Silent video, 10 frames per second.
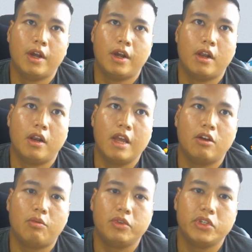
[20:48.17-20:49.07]
let your
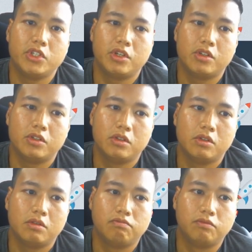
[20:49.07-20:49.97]
position
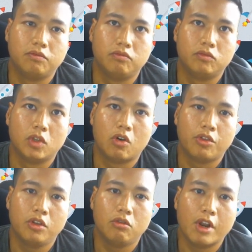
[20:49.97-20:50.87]

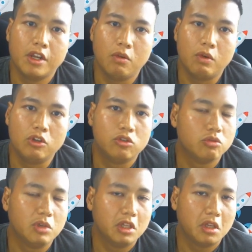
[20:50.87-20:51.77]
continue running when you should
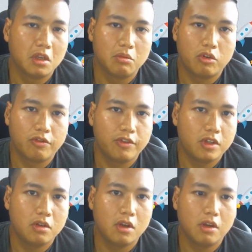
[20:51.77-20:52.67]
be taking profit,
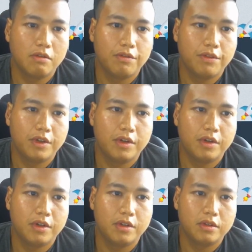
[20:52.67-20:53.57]
and fear
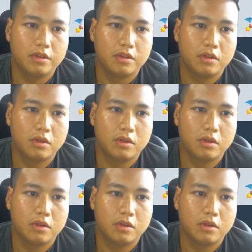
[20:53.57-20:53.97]
is